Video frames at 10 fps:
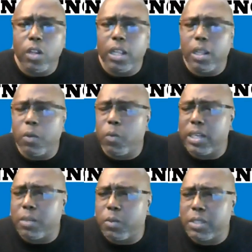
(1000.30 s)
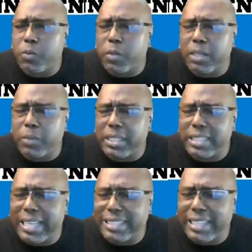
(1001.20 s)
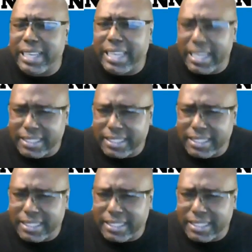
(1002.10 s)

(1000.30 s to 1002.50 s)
And what is last name? Hicks.